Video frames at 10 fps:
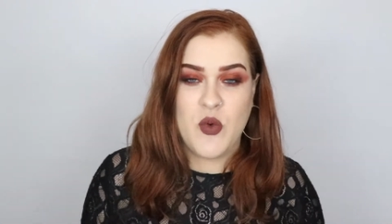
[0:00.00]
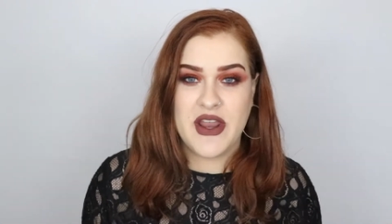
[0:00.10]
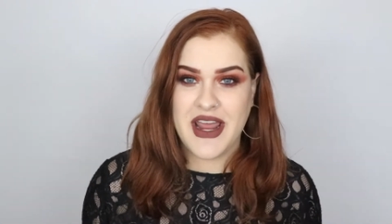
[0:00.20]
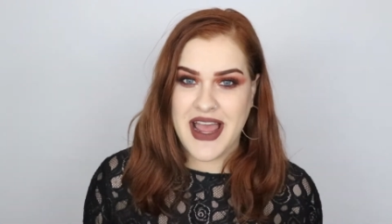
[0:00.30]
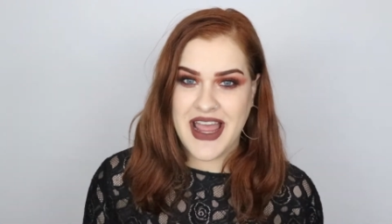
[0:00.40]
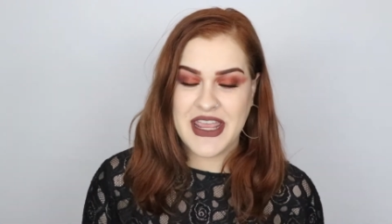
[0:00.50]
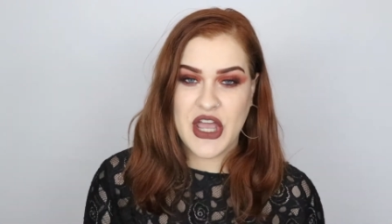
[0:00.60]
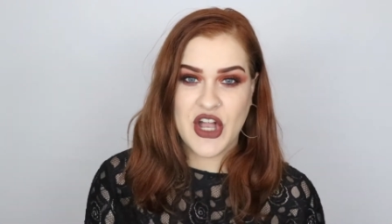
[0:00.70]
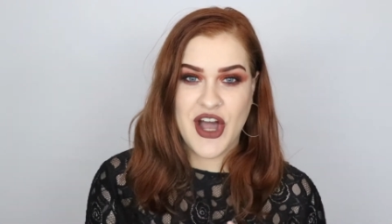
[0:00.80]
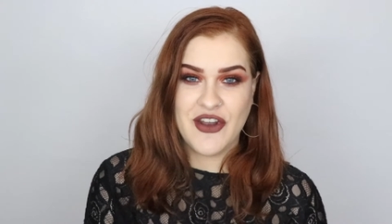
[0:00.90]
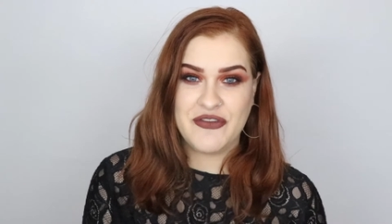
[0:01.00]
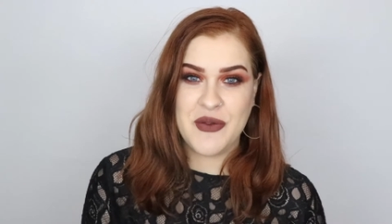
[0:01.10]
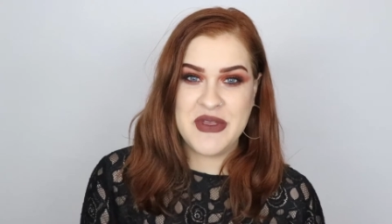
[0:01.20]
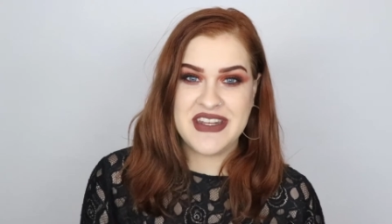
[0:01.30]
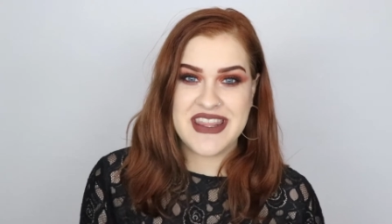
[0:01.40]
what I got
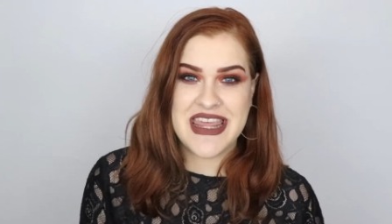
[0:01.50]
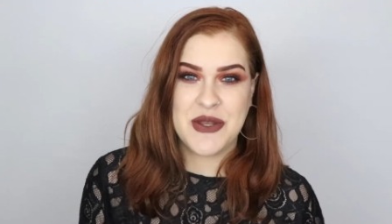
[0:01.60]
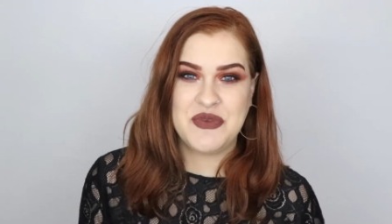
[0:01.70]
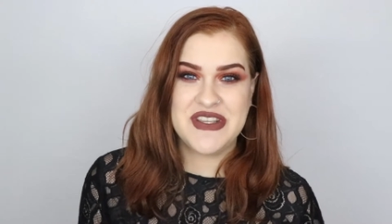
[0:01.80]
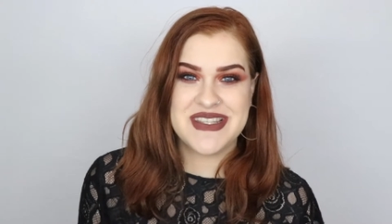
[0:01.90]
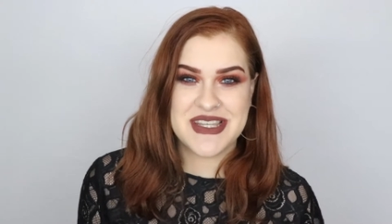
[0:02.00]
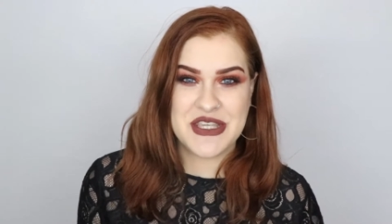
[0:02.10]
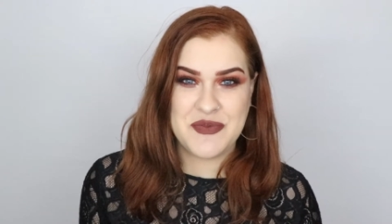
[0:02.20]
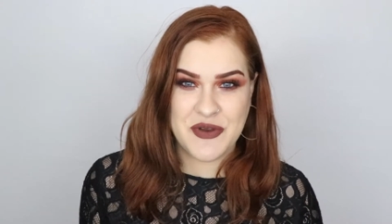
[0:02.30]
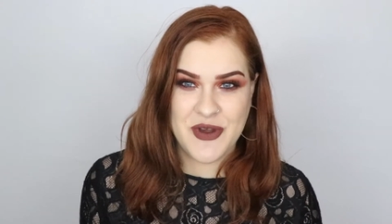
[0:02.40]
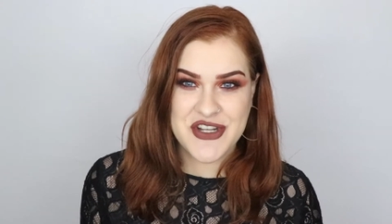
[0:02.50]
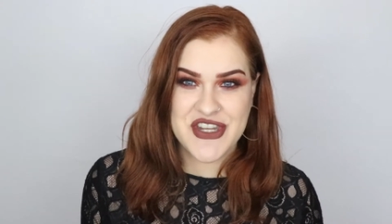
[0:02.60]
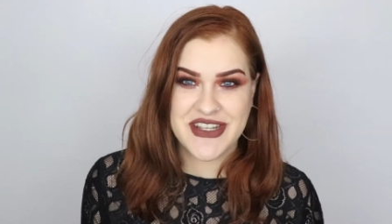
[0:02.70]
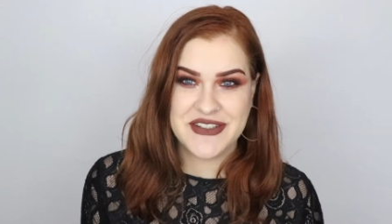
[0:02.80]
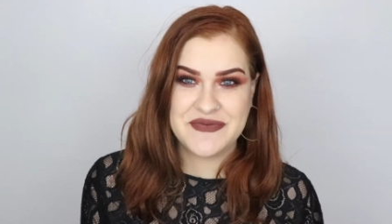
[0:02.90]
from it, then please keep on
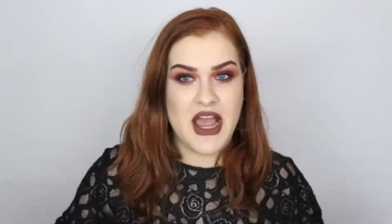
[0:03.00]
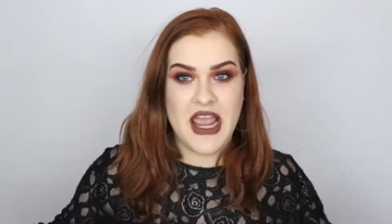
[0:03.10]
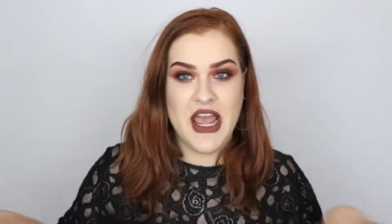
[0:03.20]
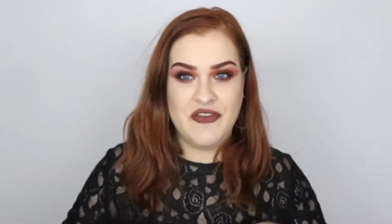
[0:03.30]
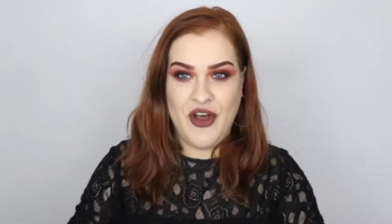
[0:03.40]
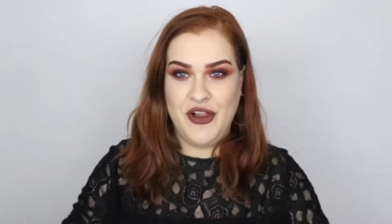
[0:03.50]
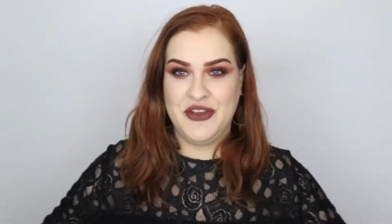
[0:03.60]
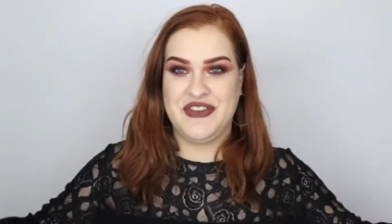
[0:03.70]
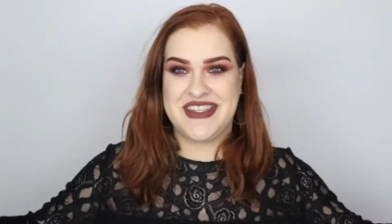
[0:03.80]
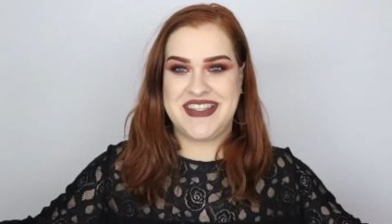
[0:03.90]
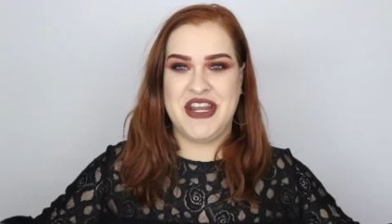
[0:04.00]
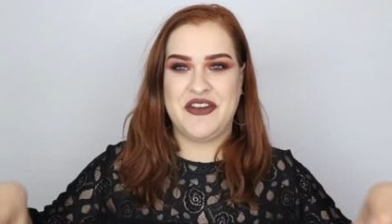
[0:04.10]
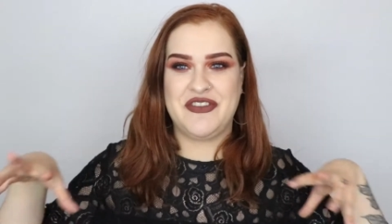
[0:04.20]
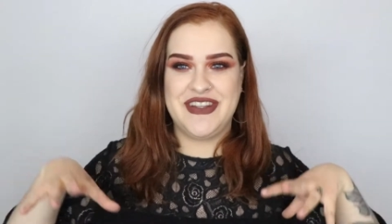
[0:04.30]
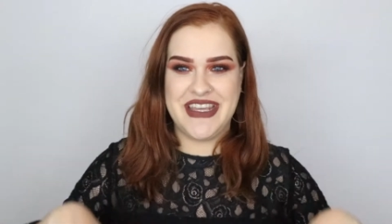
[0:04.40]
watching. I have all of this
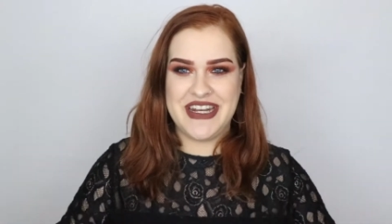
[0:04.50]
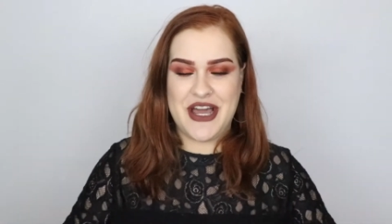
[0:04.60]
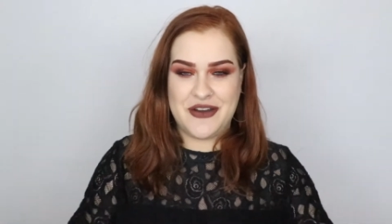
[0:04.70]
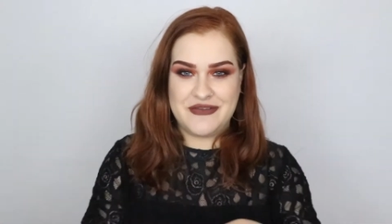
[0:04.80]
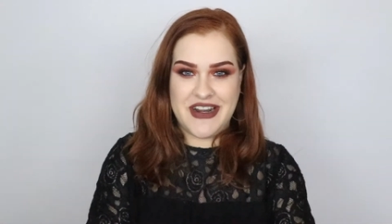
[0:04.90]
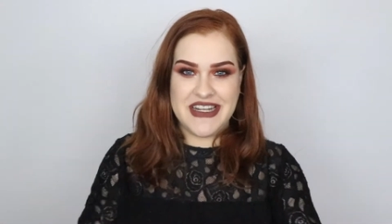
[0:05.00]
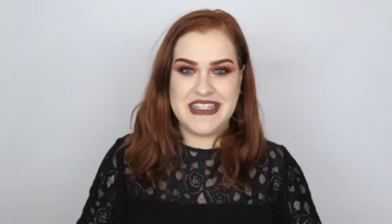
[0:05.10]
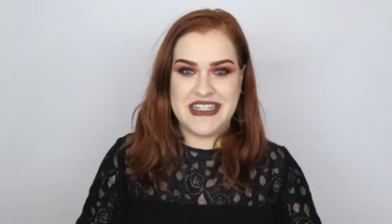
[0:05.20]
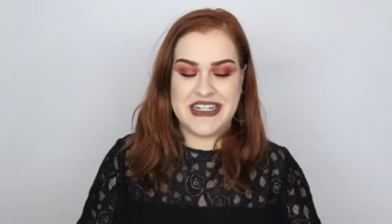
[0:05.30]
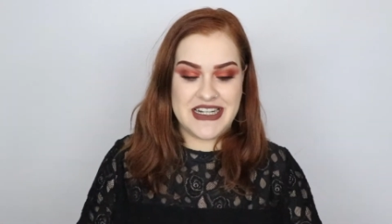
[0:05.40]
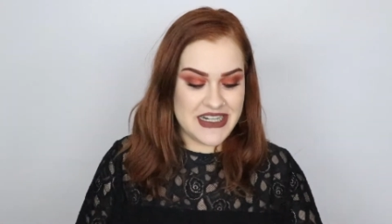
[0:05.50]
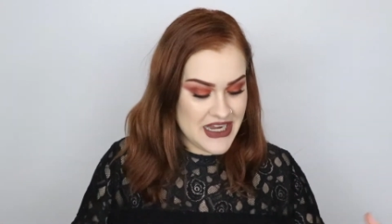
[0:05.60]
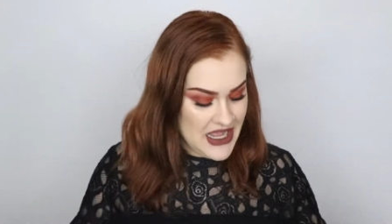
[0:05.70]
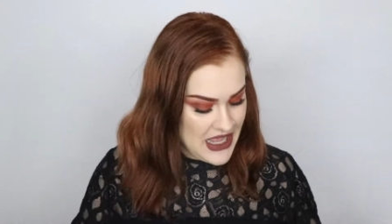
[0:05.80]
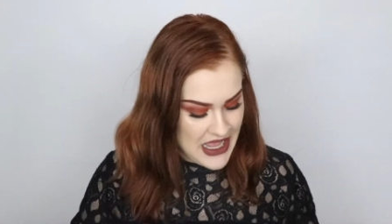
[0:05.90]
stuff laid out right here.
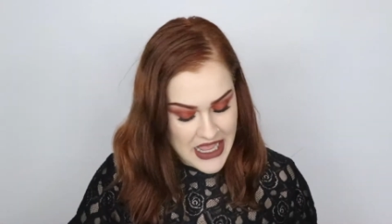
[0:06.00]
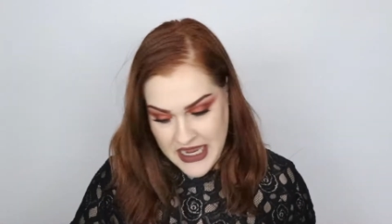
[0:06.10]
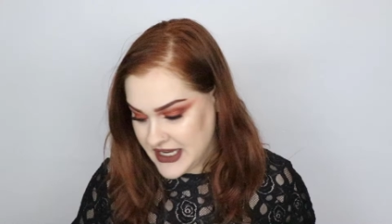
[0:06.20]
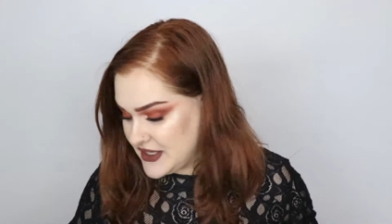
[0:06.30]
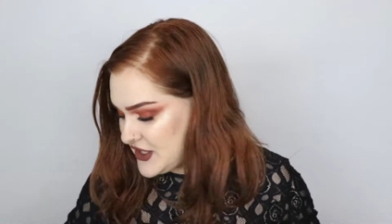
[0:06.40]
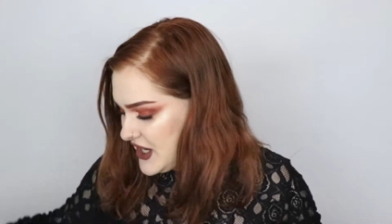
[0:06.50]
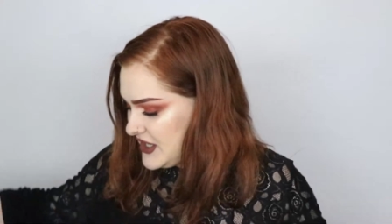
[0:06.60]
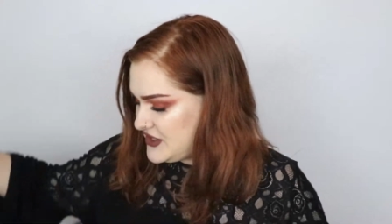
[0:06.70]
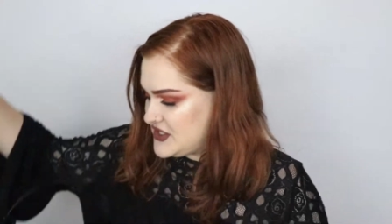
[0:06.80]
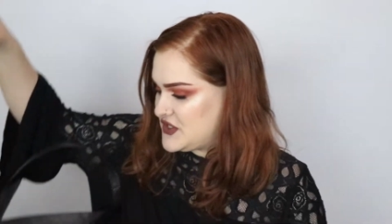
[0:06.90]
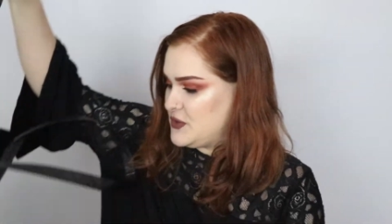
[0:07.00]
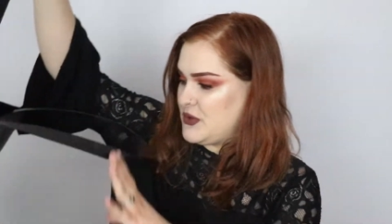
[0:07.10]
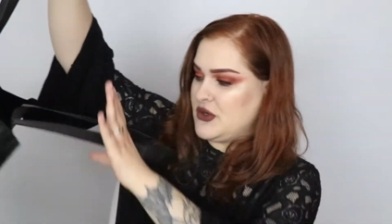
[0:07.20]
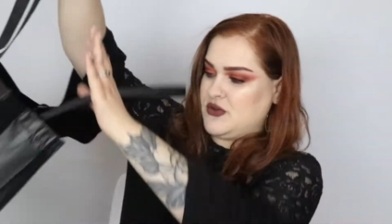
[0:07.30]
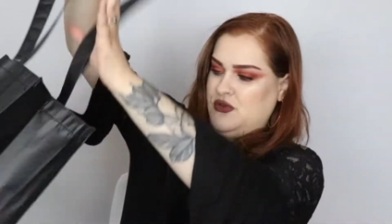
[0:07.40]
I got these
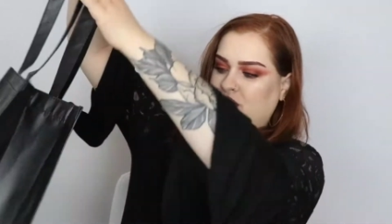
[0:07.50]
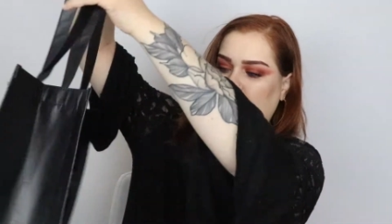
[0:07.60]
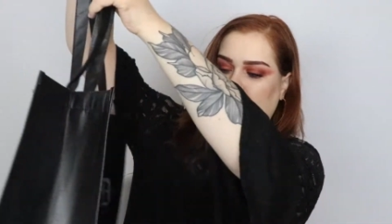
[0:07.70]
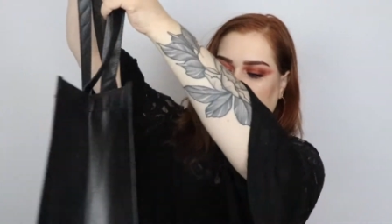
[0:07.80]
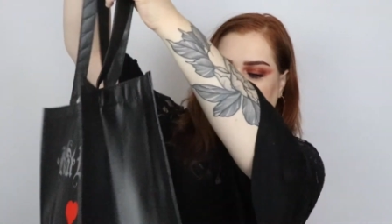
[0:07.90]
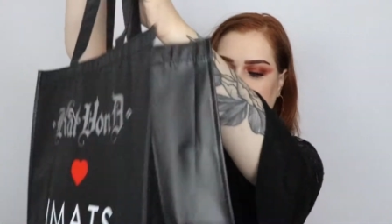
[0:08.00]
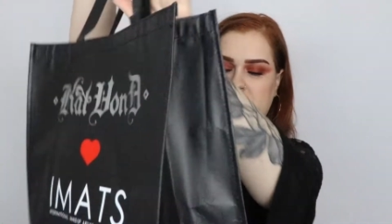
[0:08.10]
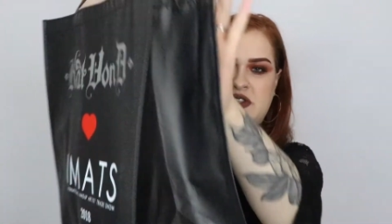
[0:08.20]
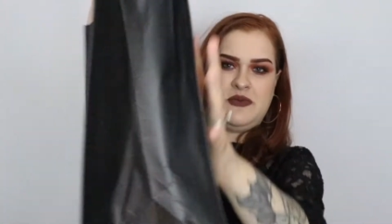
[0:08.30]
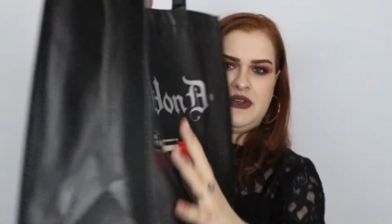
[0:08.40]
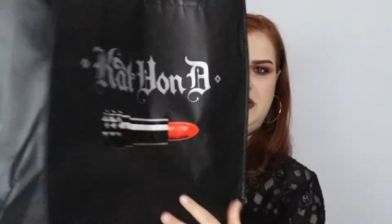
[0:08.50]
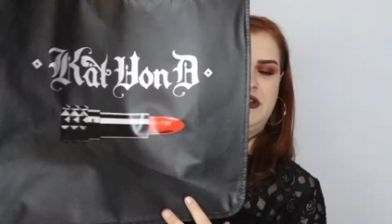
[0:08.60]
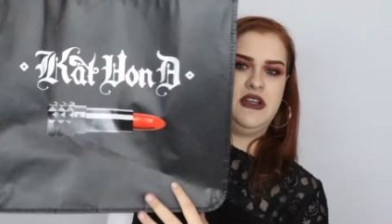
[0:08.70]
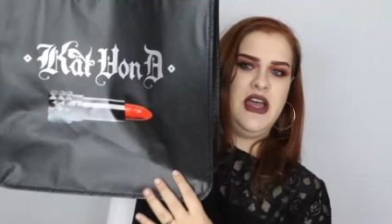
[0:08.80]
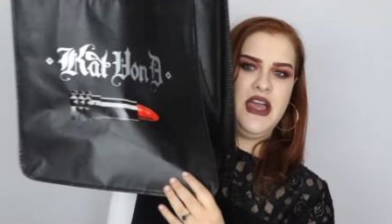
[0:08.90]
super cool reusable